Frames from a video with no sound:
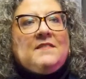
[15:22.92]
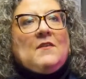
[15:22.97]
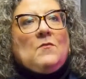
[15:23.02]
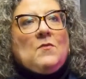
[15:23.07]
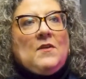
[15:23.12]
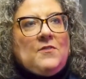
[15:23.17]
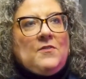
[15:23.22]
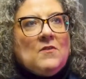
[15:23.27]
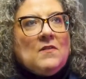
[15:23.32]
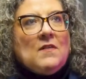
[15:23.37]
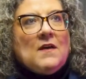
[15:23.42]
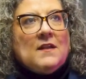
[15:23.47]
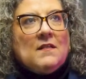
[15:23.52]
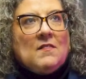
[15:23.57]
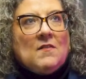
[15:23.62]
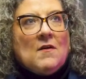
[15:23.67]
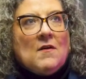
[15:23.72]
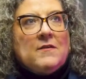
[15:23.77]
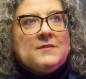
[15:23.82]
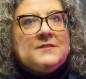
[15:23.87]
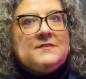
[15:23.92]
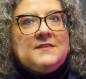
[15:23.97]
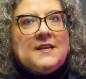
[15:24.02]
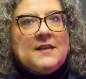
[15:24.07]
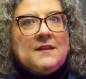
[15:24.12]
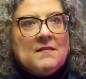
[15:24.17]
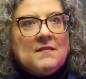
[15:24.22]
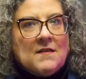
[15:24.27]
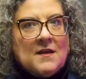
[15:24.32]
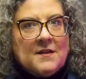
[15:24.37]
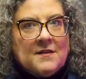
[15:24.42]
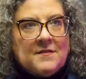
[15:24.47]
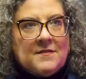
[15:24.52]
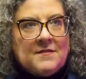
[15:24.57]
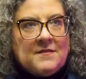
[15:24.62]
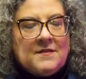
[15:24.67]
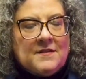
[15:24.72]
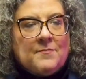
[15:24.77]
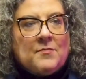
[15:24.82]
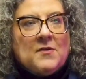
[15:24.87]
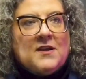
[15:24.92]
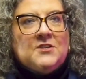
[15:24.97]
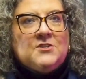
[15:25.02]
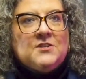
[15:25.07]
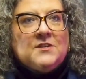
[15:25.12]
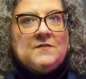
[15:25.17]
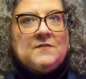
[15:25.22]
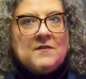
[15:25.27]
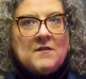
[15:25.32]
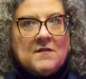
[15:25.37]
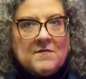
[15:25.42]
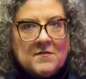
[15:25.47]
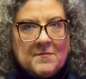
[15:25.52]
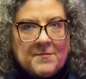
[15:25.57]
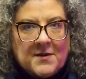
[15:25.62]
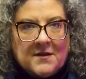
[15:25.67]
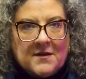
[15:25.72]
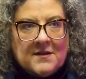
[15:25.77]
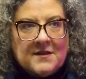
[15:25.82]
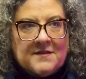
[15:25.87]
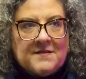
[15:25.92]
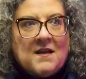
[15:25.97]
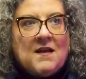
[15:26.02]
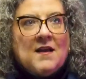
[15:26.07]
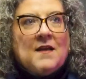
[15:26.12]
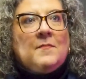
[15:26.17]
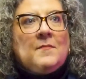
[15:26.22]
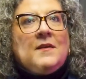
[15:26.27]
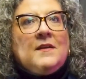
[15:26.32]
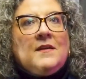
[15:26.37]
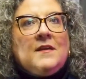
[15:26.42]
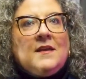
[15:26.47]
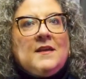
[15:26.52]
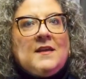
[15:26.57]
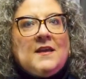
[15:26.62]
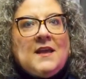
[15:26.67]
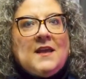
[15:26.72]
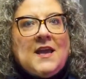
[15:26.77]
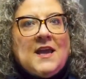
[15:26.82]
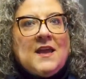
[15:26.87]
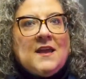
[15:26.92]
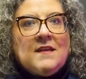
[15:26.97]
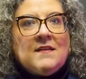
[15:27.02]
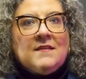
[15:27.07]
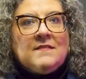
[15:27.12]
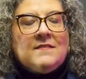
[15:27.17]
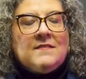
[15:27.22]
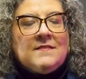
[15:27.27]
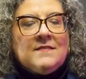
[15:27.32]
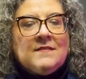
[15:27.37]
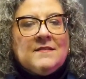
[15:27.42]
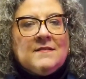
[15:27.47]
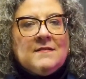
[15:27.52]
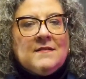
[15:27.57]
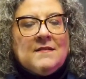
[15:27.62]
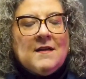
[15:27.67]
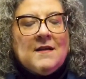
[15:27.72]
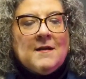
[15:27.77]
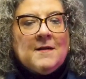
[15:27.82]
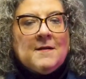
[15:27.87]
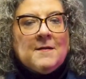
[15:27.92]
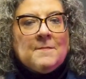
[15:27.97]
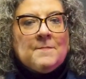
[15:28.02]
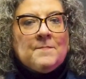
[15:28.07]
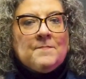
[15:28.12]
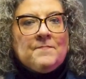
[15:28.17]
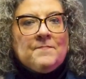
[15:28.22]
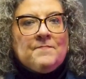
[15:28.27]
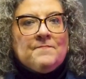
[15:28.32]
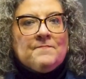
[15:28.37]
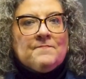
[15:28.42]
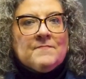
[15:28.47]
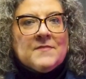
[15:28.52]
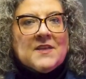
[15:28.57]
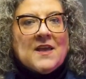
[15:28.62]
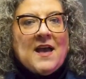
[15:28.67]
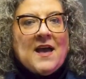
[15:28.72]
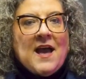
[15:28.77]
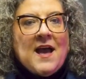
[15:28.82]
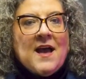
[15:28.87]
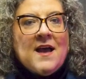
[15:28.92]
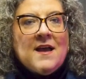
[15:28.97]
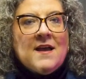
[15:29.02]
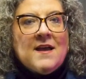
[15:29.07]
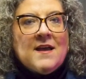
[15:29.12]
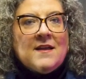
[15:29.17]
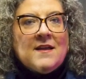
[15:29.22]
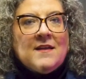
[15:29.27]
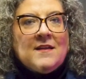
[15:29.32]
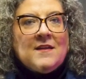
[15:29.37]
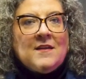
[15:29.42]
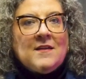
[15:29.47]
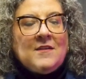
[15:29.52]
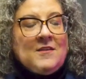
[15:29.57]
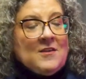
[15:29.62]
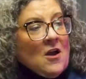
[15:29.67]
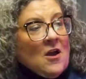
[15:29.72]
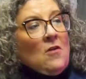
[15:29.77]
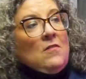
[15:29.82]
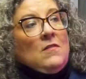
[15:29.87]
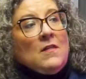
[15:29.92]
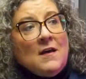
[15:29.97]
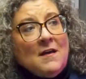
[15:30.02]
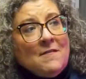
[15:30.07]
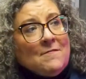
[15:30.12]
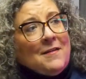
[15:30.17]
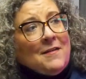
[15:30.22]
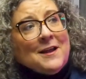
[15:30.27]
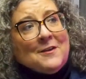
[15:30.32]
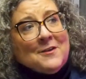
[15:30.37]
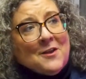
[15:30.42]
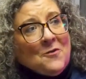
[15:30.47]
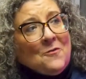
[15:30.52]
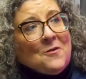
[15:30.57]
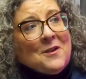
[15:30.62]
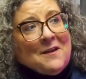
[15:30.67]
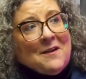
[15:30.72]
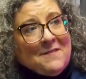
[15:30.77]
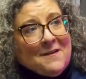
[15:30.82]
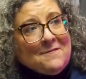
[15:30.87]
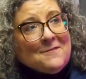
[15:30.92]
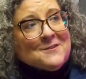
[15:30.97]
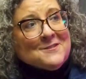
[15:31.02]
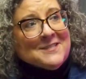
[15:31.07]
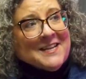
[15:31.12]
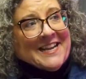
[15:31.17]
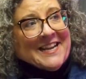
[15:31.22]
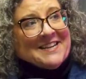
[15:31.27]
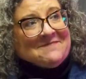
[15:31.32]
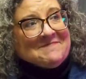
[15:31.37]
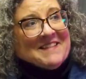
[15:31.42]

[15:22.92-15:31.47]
I went through a lot of loss and a lot of depression over a period of time, and um, y'all love like no one I've ever seen.